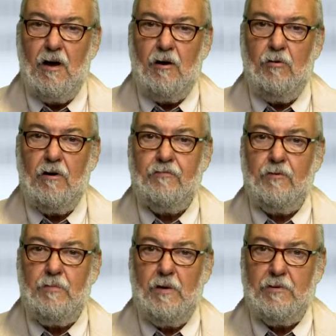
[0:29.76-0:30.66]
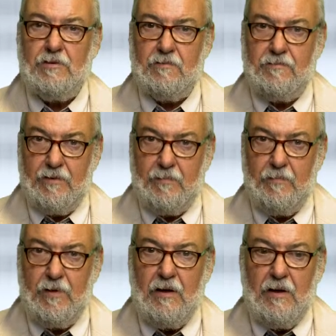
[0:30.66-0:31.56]
We are full members of
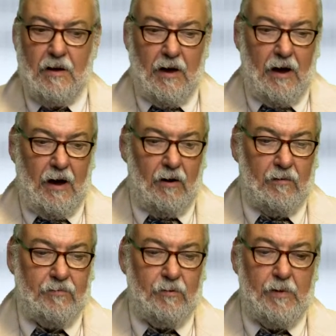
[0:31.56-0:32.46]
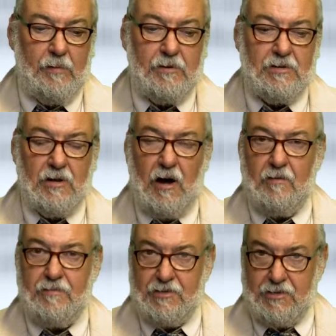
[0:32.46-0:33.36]
FIM. Our full members are
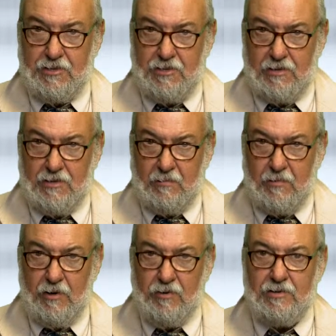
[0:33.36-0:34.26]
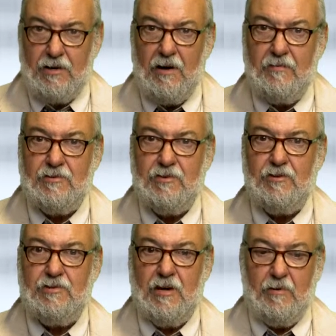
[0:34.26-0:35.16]
physicians and we also have
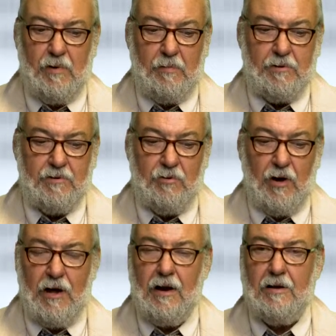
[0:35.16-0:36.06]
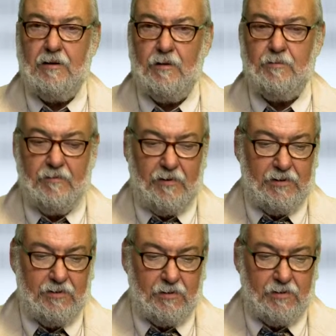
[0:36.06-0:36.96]
associated members who are allied health
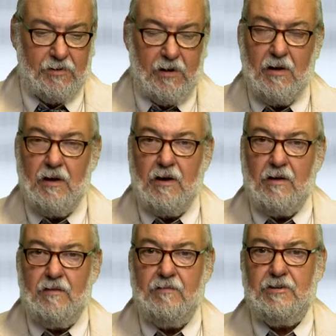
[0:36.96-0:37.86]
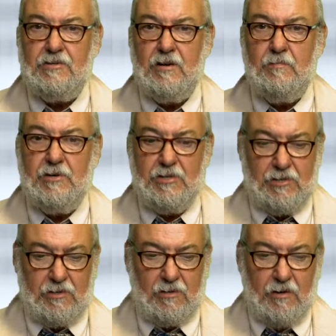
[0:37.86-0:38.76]
professionals. The vision and
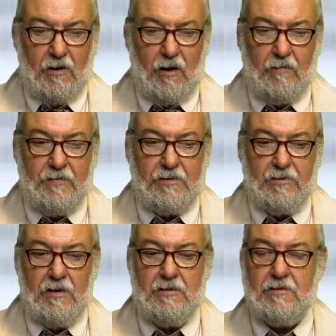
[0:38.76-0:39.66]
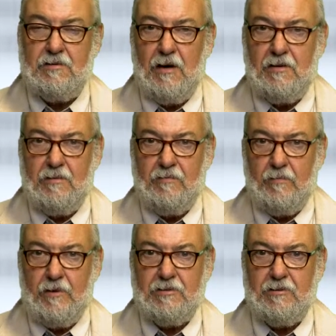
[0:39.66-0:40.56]
mission of the Israeli Society for
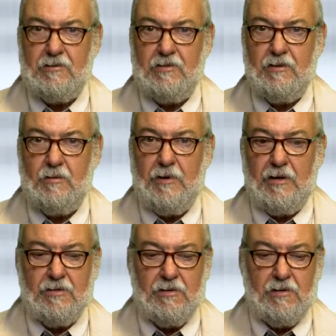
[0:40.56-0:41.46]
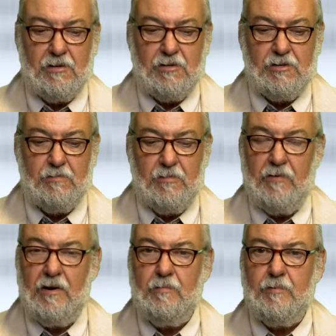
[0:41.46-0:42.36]
Musculoskeletal Medicine is to
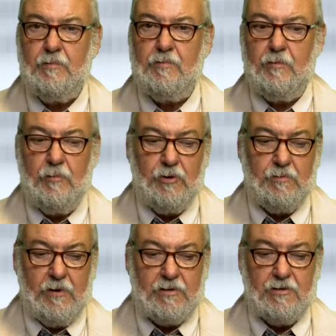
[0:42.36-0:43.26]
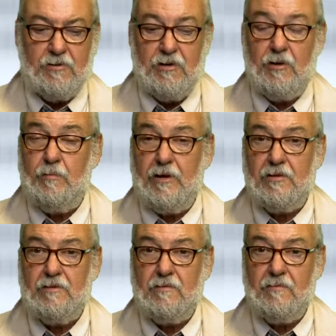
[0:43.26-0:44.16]
develop and promote musculoskeletal
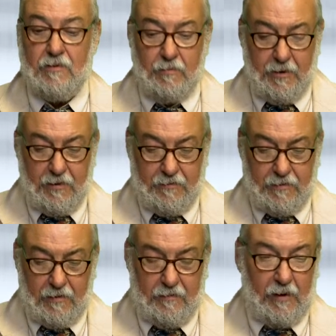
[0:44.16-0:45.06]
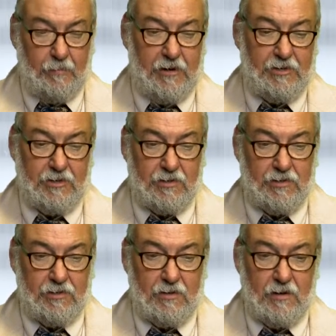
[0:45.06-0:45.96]
medicine for the benefit of our patients.